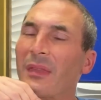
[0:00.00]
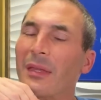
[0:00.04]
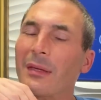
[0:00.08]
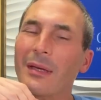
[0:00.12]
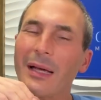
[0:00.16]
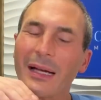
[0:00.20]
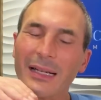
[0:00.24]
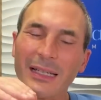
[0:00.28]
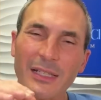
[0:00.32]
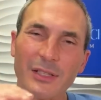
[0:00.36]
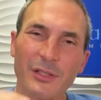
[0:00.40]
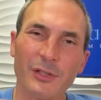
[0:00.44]

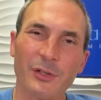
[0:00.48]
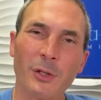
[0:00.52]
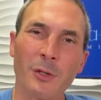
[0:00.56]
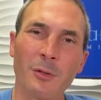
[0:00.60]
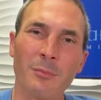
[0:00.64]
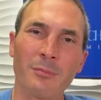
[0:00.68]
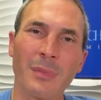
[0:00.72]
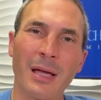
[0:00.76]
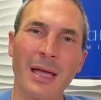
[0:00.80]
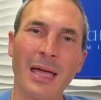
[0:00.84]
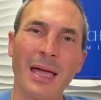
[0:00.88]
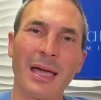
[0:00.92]
I got so
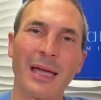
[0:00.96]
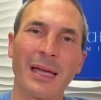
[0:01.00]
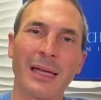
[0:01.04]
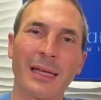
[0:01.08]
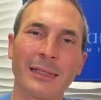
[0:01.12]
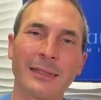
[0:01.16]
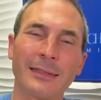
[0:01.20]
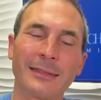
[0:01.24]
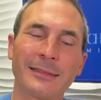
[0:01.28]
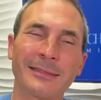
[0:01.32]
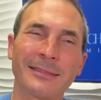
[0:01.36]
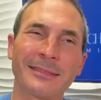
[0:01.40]

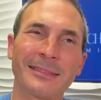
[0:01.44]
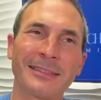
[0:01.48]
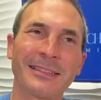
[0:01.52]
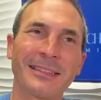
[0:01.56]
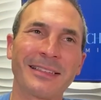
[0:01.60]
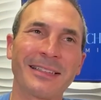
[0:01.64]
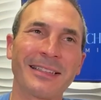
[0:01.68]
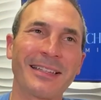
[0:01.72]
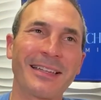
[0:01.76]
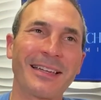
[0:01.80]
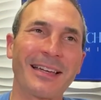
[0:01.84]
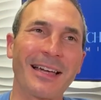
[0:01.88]
mad,
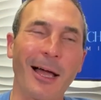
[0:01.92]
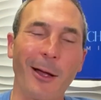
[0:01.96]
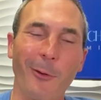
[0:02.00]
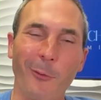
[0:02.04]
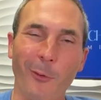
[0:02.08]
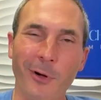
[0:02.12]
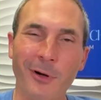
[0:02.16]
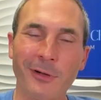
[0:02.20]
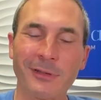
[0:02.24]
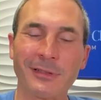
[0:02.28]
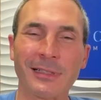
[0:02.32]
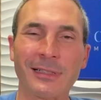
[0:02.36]
I
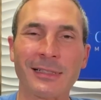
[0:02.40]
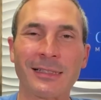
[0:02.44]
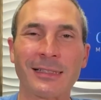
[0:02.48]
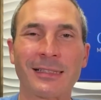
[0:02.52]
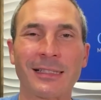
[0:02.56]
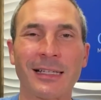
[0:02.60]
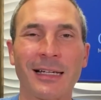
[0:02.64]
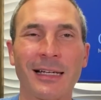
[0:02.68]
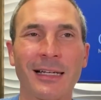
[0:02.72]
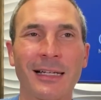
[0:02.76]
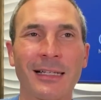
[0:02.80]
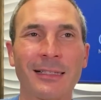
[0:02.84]
walked
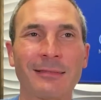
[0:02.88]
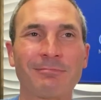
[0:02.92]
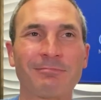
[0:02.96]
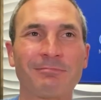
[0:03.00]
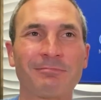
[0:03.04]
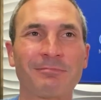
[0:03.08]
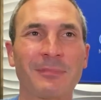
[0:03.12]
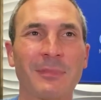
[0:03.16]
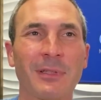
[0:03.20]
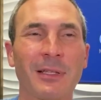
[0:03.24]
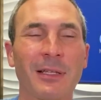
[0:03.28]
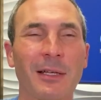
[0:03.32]
inside,
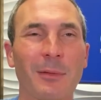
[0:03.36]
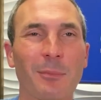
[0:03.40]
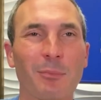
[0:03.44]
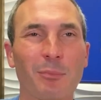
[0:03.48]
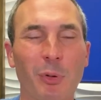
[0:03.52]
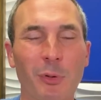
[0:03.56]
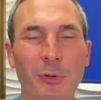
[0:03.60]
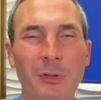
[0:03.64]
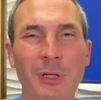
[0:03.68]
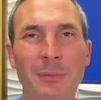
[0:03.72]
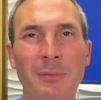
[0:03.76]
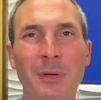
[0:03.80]

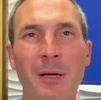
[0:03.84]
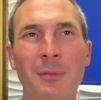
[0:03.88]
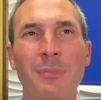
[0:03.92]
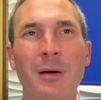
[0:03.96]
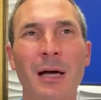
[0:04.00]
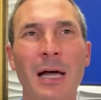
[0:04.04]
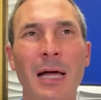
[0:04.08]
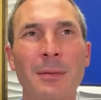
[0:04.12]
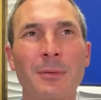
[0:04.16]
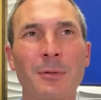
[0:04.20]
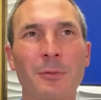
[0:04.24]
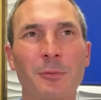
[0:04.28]
pulled up my
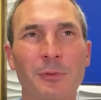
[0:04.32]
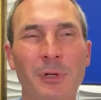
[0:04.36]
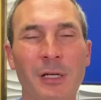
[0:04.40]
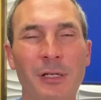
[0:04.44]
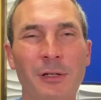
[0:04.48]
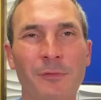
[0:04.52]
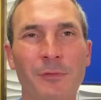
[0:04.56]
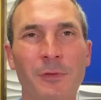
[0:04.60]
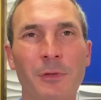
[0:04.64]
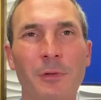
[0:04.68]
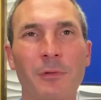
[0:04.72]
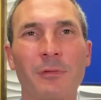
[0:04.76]
Bible, read
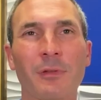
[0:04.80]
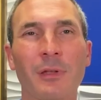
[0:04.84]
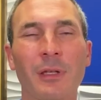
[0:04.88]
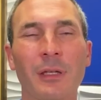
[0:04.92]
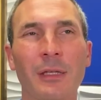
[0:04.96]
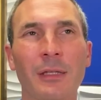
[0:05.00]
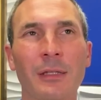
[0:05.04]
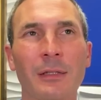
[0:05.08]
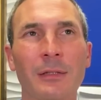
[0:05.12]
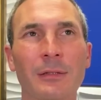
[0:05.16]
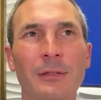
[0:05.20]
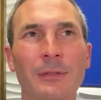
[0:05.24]
a few
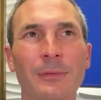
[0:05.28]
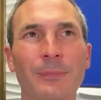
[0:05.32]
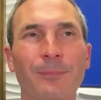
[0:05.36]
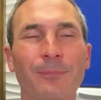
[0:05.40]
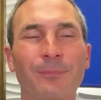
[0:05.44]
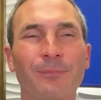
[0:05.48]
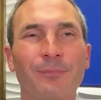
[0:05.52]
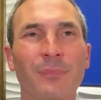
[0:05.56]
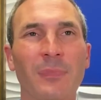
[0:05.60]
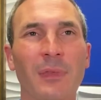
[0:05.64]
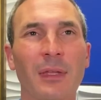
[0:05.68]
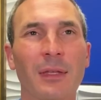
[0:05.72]
things,
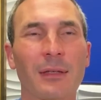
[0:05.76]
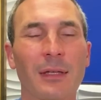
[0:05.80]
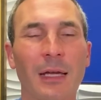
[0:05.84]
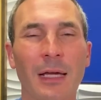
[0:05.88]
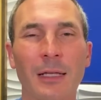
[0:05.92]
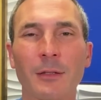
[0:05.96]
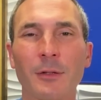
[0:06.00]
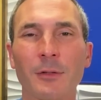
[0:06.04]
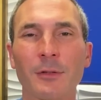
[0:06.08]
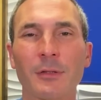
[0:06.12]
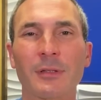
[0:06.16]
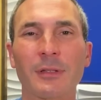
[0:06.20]
got a
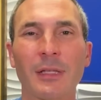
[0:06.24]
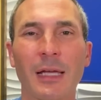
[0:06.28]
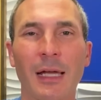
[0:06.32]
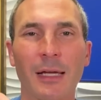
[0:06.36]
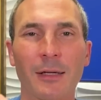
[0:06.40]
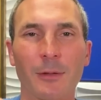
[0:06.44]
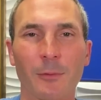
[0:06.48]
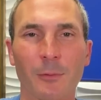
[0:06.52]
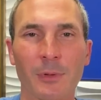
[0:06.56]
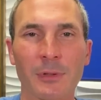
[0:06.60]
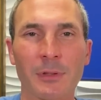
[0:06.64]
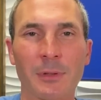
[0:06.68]
little
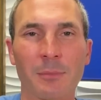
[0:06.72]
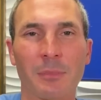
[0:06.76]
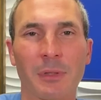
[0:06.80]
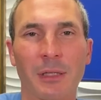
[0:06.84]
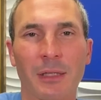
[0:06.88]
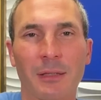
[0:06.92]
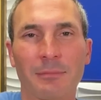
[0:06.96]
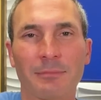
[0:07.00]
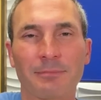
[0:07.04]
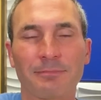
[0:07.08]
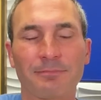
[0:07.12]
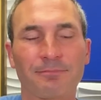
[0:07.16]
snack, went to
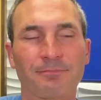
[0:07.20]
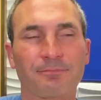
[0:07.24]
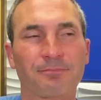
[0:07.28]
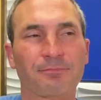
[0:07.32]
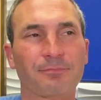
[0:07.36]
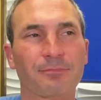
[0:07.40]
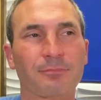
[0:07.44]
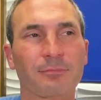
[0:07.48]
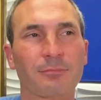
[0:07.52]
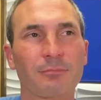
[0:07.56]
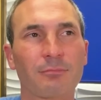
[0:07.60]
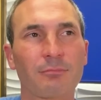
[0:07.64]
bed.
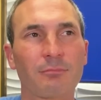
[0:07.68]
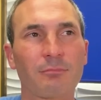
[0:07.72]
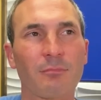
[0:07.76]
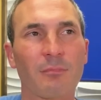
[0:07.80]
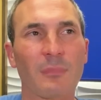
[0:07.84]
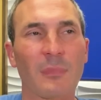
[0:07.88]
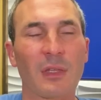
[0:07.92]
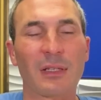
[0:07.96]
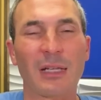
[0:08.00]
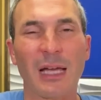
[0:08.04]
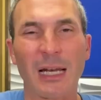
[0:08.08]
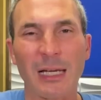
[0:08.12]

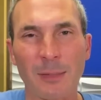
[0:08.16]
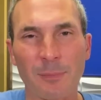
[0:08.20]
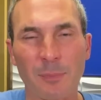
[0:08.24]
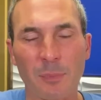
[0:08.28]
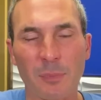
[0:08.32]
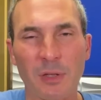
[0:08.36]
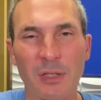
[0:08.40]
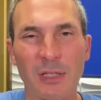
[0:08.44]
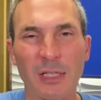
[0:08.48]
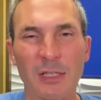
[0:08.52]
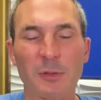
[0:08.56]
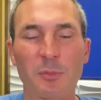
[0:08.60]
Got
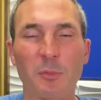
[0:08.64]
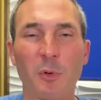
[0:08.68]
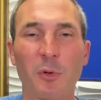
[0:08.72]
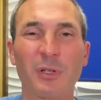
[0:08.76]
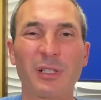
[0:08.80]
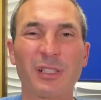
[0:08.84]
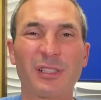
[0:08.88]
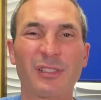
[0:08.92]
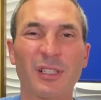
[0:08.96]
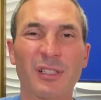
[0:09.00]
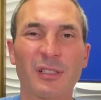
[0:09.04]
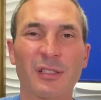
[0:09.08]
up the next
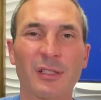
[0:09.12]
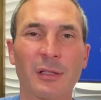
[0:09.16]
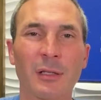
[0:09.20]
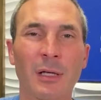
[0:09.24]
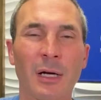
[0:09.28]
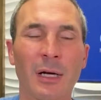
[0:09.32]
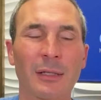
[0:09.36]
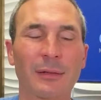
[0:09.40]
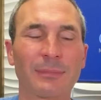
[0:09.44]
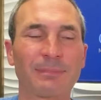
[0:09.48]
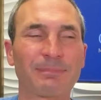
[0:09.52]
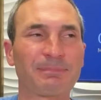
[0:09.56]
morning at six
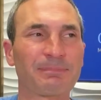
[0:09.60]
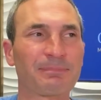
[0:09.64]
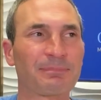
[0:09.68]
o'clock,